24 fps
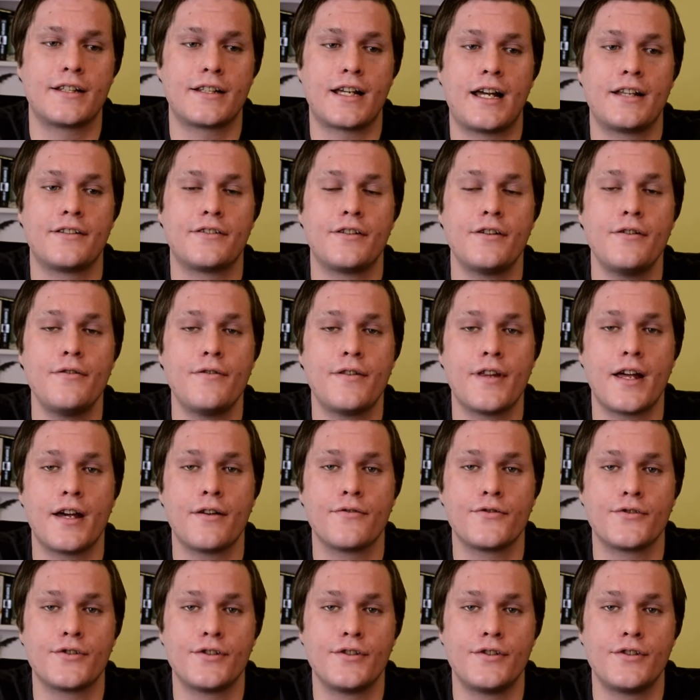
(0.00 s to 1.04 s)
at
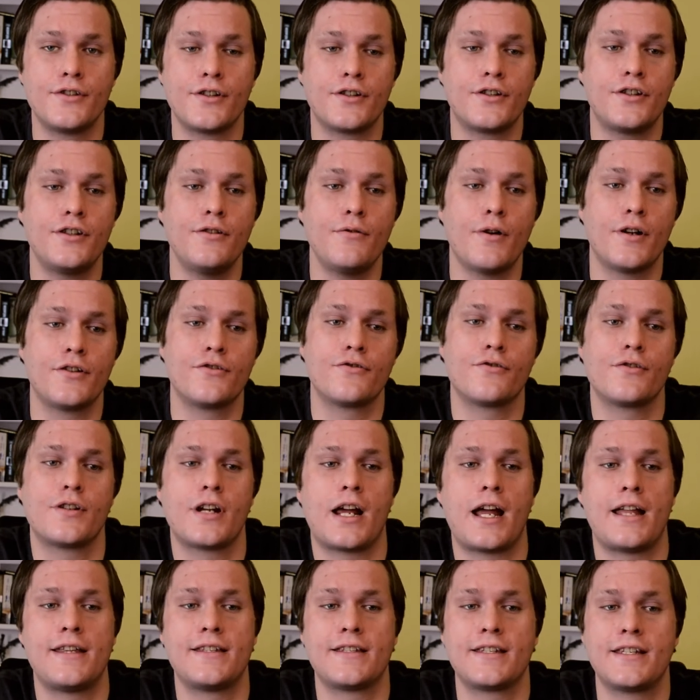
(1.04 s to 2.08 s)

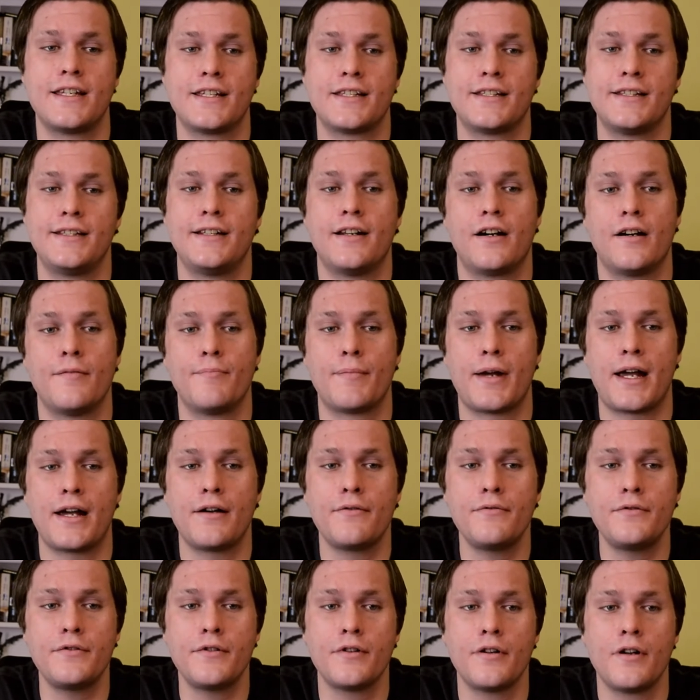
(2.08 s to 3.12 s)

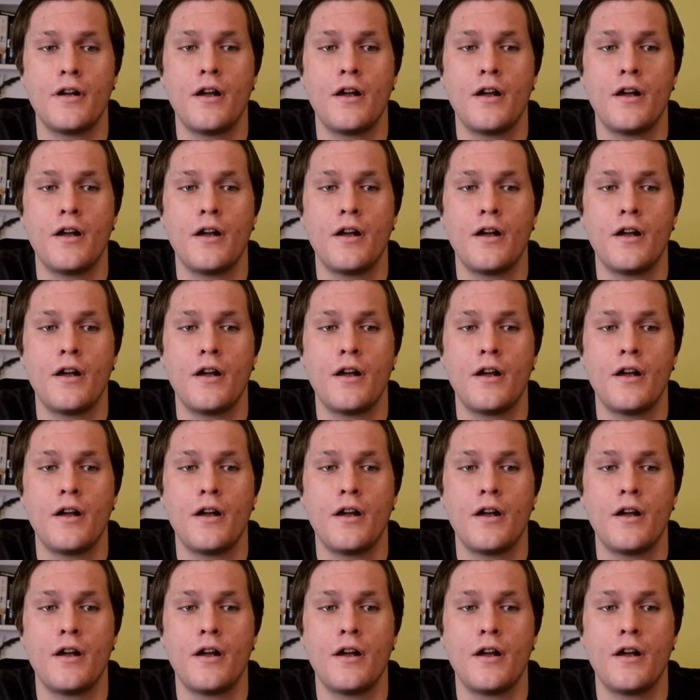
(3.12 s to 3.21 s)
£2,269